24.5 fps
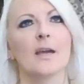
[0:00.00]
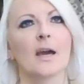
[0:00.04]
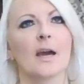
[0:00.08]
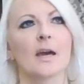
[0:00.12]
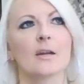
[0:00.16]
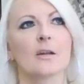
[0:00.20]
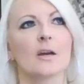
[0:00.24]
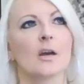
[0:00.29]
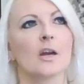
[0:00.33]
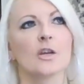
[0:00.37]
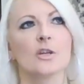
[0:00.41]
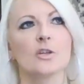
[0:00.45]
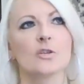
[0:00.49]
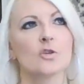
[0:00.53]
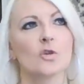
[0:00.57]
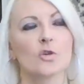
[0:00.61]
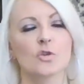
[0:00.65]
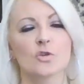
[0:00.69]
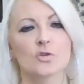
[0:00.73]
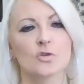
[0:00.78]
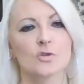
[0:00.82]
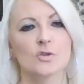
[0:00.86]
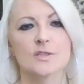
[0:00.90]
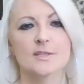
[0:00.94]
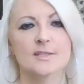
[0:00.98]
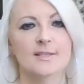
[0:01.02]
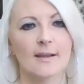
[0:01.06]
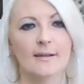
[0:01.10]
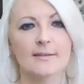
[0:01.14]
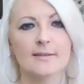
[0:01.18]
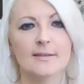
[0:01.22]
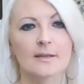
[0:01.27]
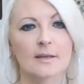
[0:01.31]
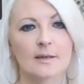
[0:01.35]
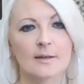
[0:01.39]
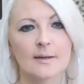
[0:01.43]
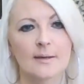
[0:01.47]
and I couldn't
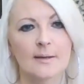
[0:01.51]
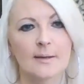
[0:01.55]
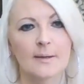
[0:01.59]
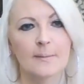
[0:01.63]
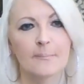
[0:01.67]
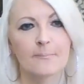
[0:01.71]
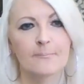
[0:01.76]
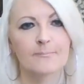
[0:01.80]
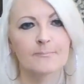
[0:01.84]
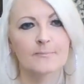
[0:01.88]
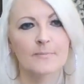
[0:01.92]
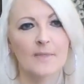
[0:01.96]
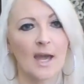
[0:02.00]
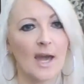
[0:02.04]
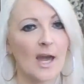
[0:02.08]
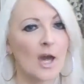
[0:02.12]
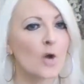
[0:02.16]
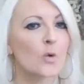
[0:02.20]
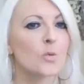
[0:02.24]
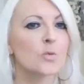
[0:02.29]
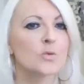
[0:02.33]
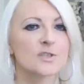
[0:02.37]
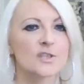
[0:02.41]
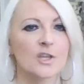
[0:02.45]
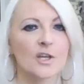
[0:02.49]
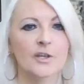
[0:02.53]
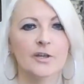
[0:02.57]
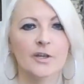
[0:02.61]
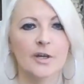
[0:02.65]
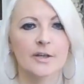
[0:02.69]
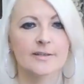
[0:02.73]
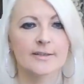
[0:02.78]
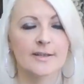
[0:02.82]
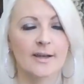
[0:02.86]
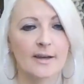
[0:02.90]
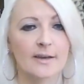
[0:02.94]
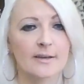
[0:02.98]
understand it. How was I
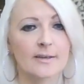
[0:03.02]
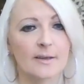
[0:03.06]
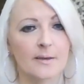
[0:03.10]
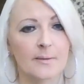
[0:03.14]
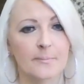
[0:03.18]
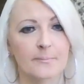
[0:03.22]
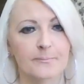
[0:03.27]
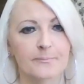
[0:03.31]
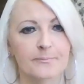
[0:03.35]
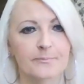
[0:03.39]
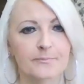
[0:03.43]
not there yet?